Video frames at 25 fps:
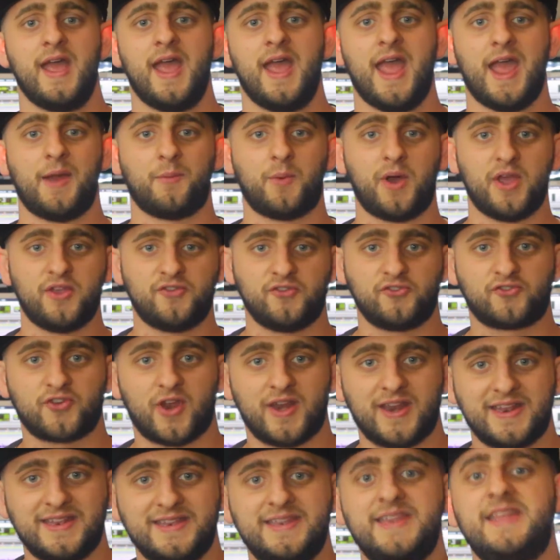and why you should try
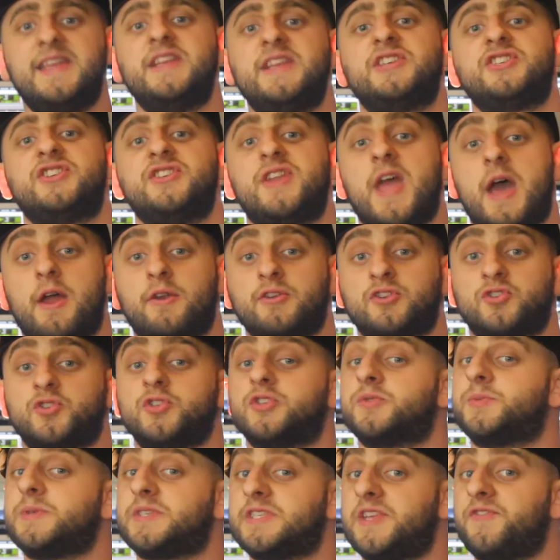to niche down to a
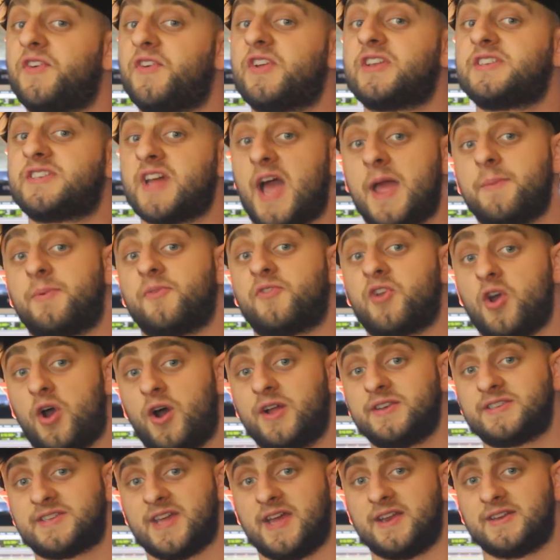specific type of
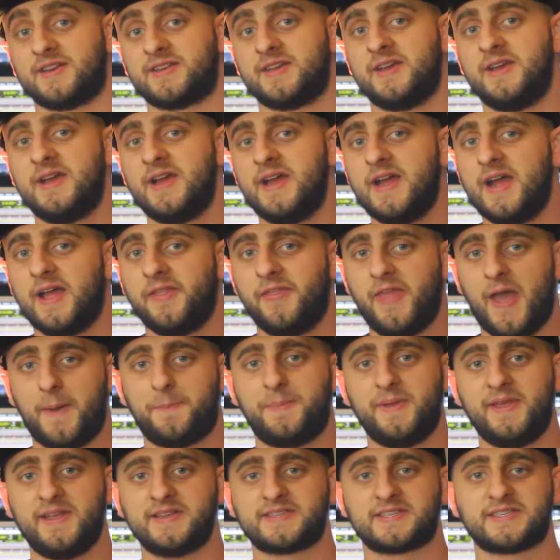content. That
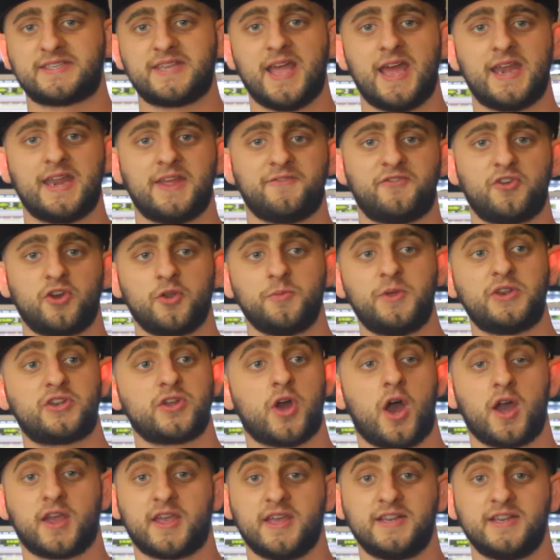being said, if you're going to be
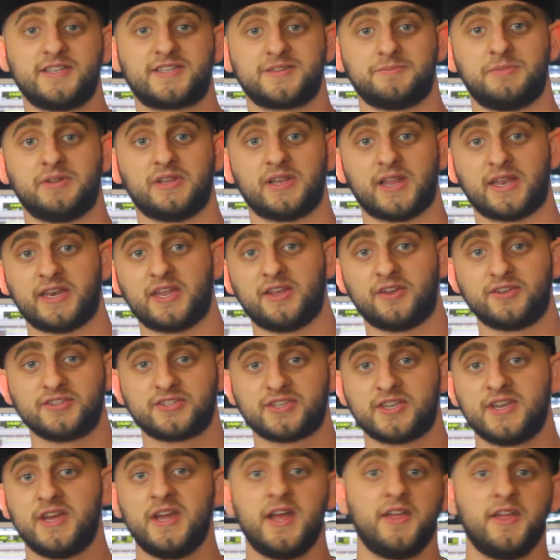talking to millennials,
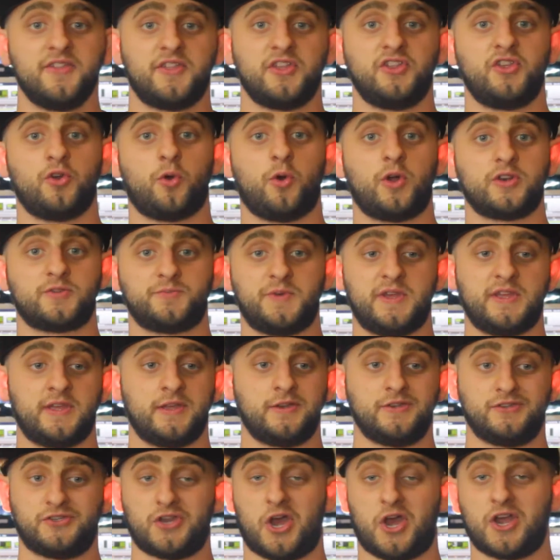then you'll want to be
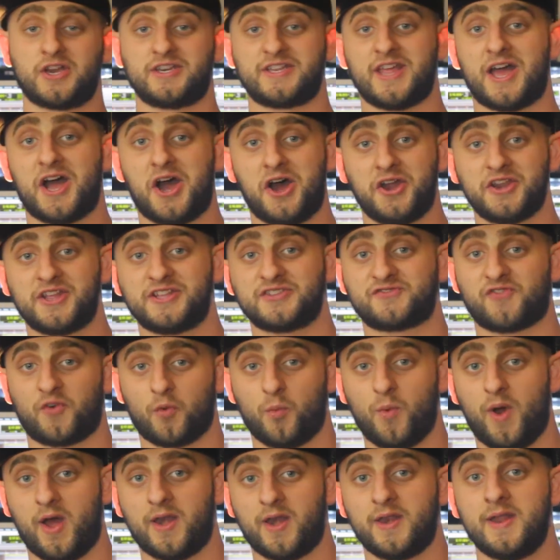talking to that audience for
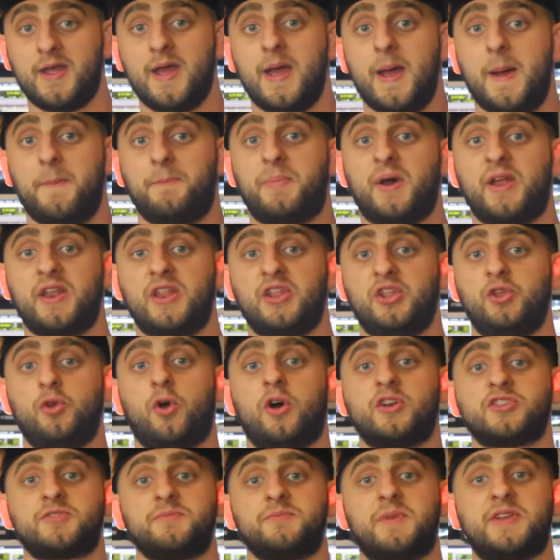one, but you
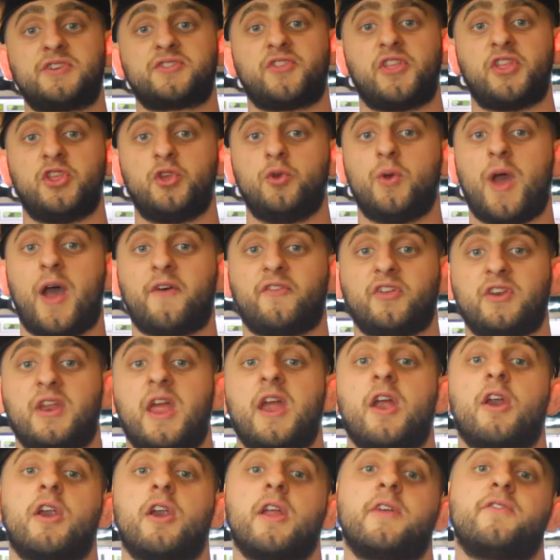also make sure that you have an
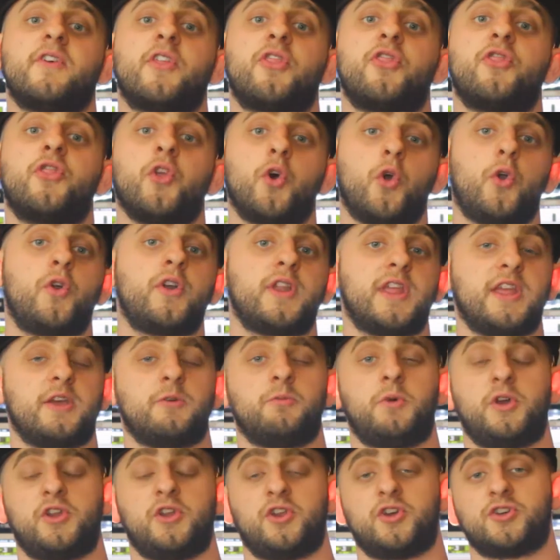area of authority in
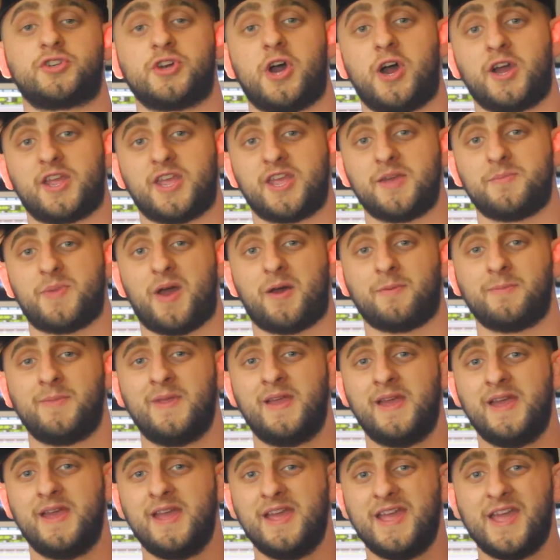what you're talking about.
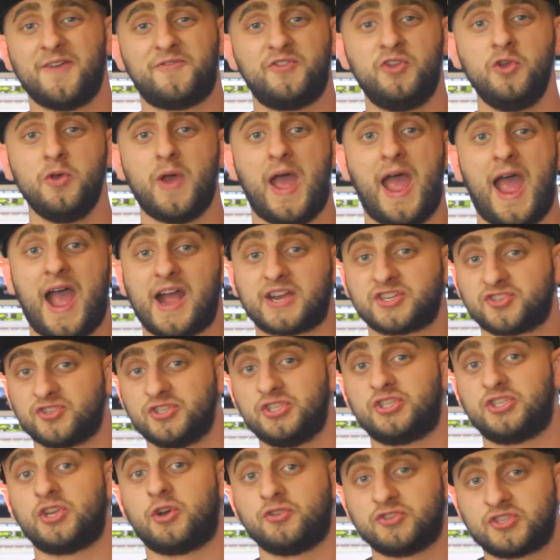If you actually
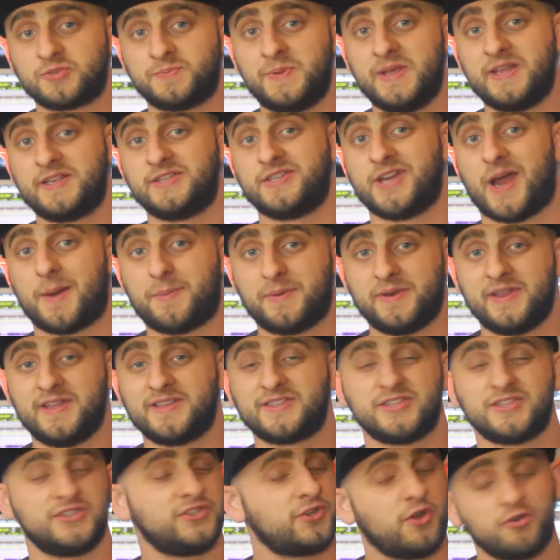don't speak
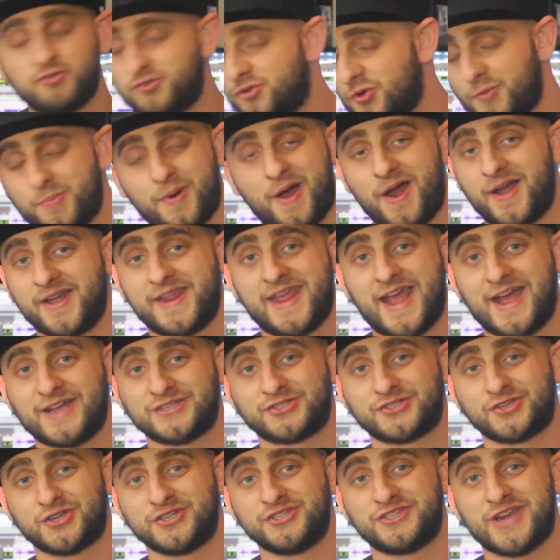Japanese, don't do a
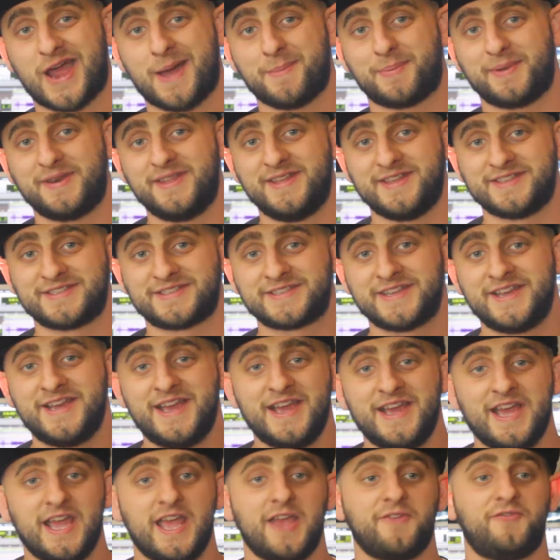podcast on Japanese.
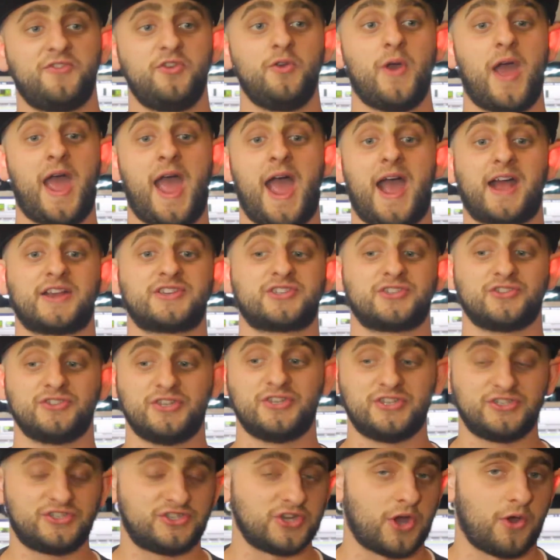If you
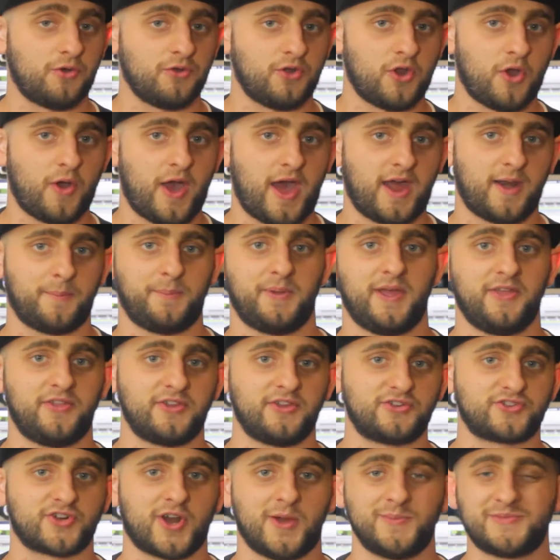actually don't know how to play the
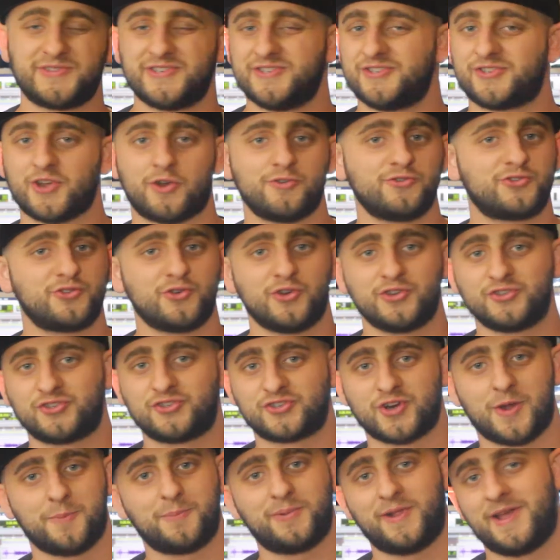drums, don't do a
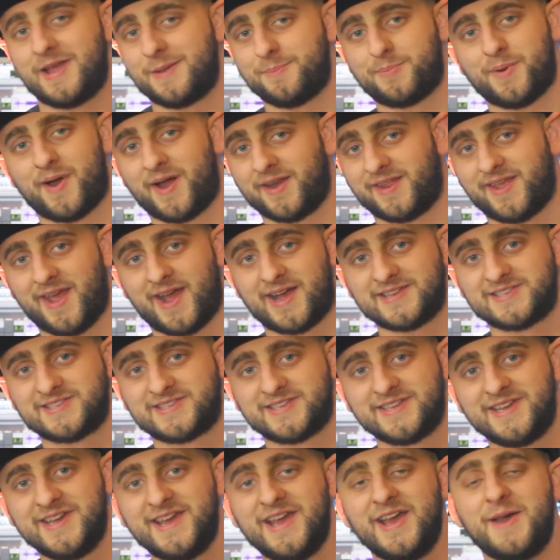drum playing podcast.
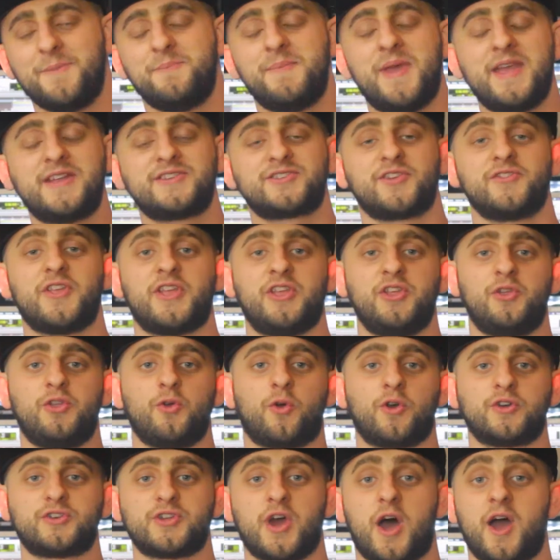Make sure that
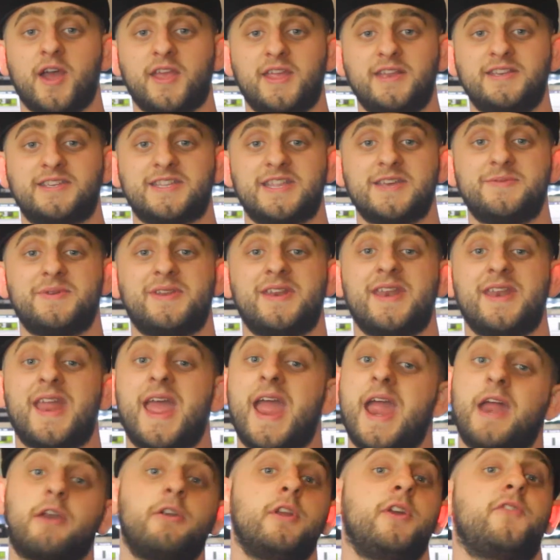you're talking to them in an
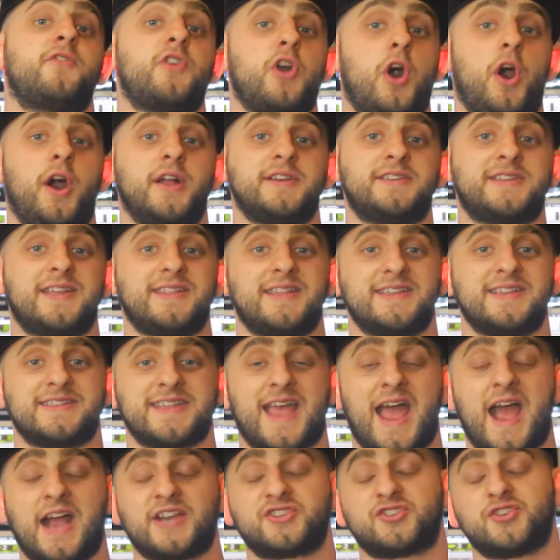area of content that is
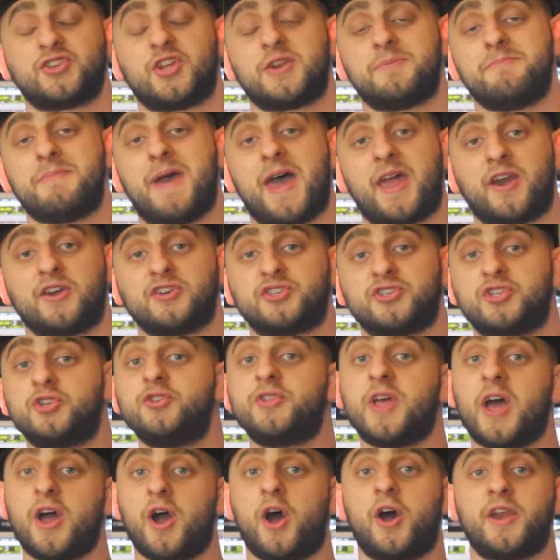actually going to matter to
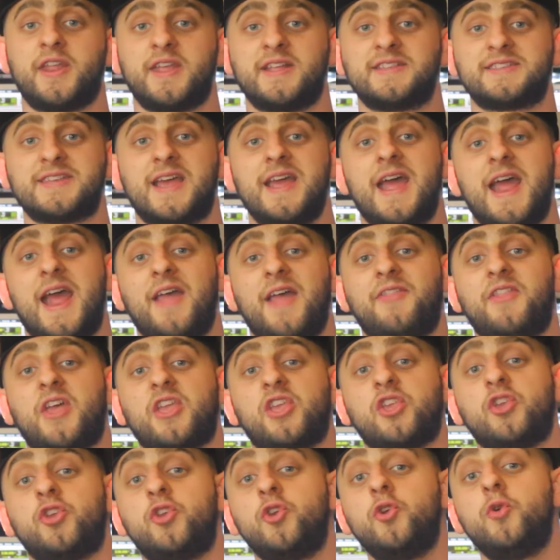that audience and that
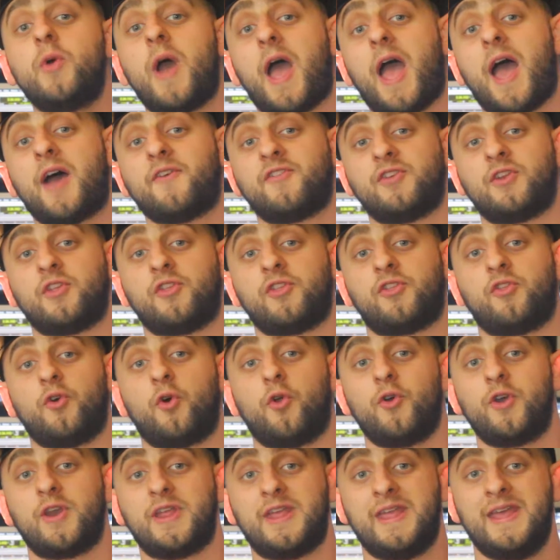you have an
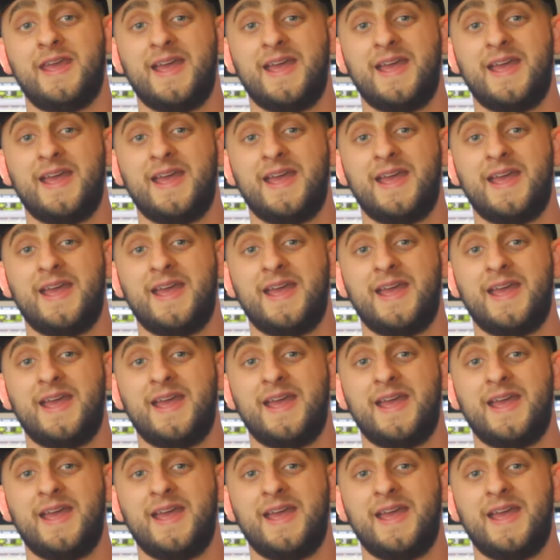authority